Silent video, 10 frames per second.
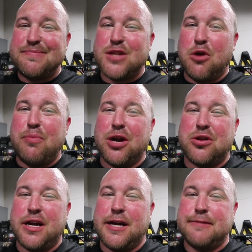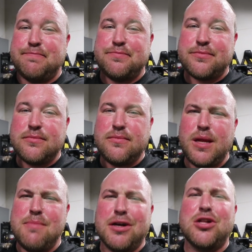No beer tonight.
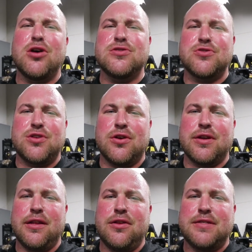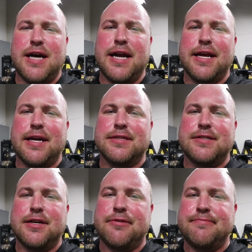My clothes are starting to get a little tight again,
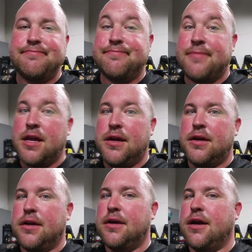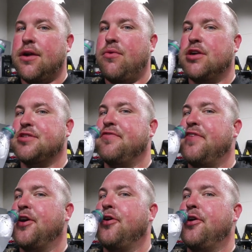so gotta watch the
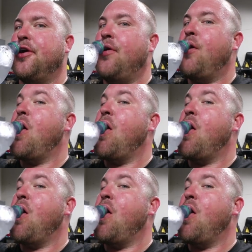figure, you know?